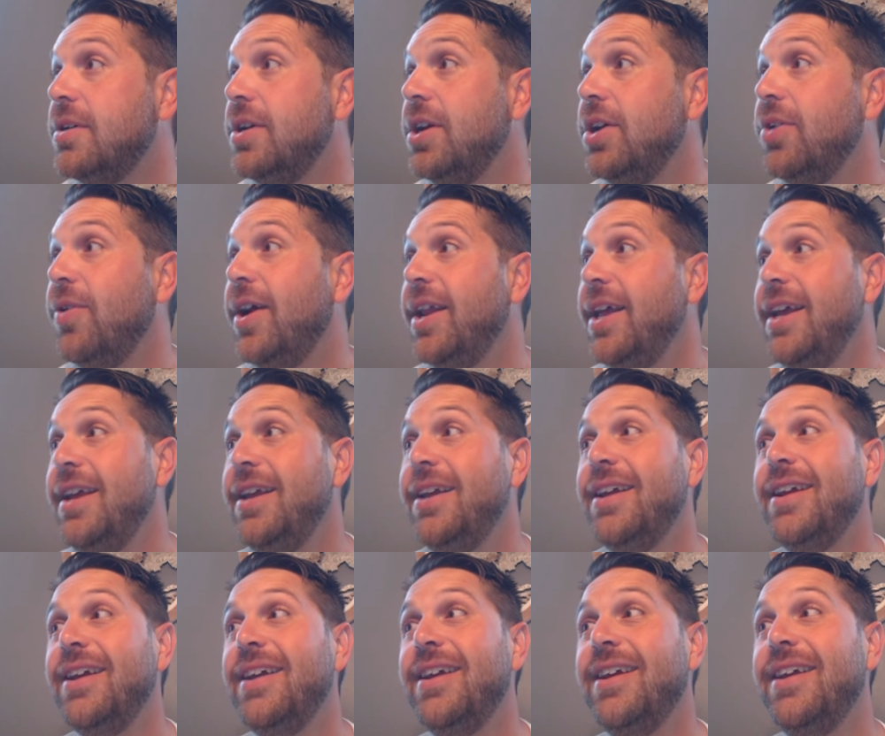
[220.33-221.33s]
You ready?
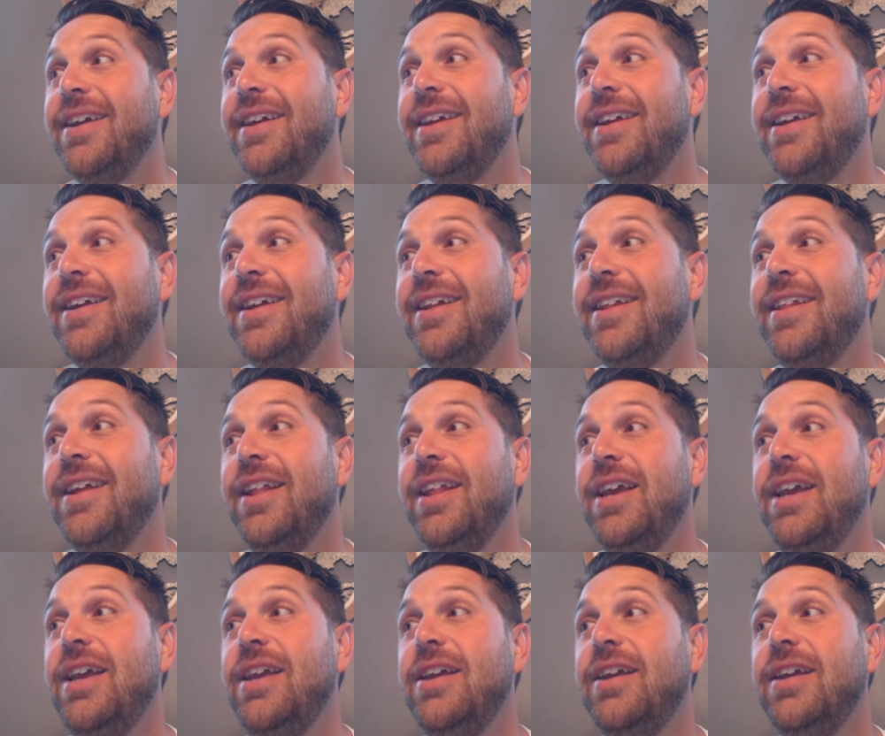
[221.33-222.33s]

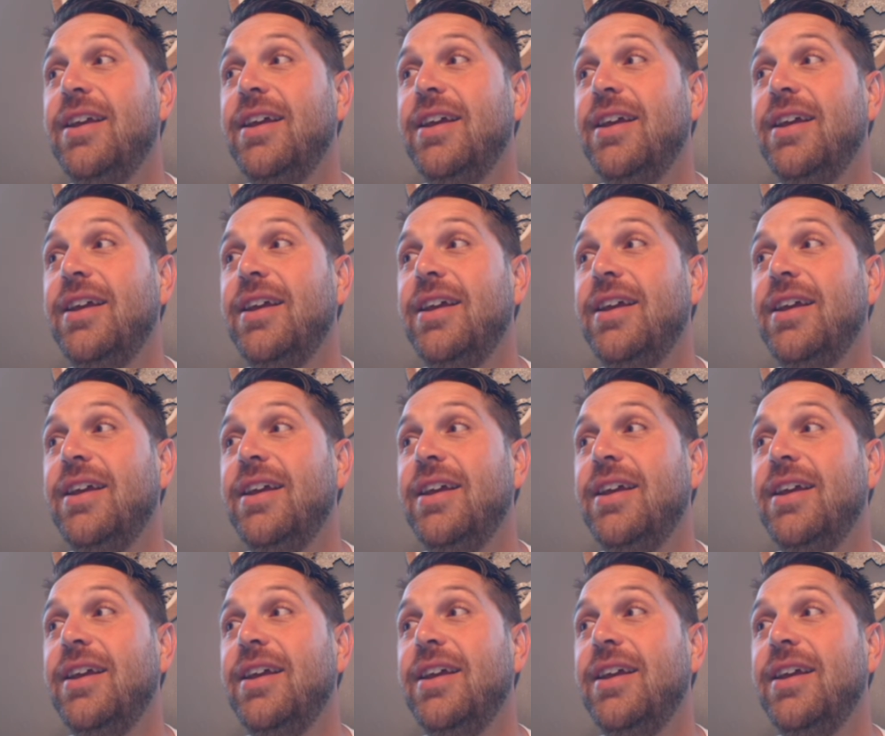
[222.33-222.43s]
Lily,